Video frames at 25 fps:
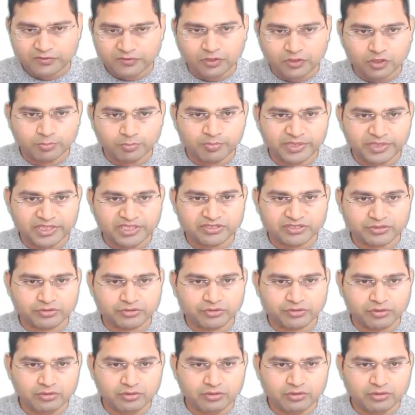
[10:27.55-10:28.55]
Or page
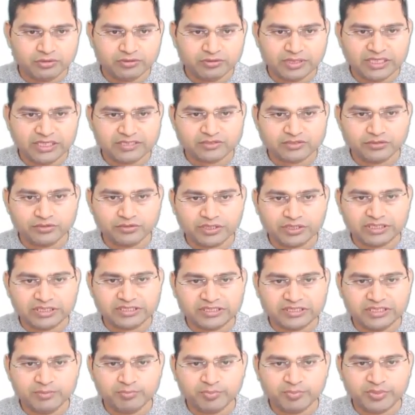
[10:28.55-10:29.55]
scroll, right? So you can
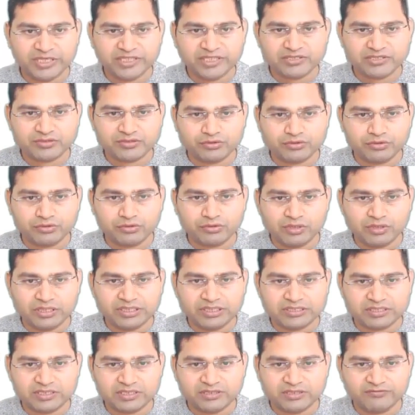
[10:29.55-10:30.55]
see page scroll
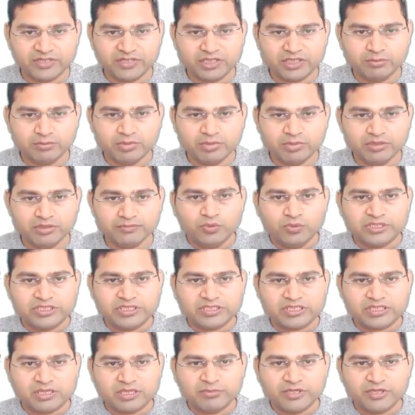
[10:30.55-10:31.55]
is available,
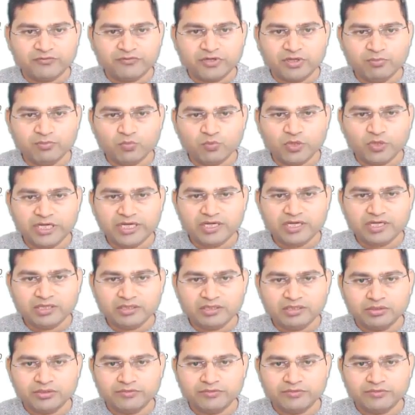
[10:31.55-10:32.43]
which is coming from where?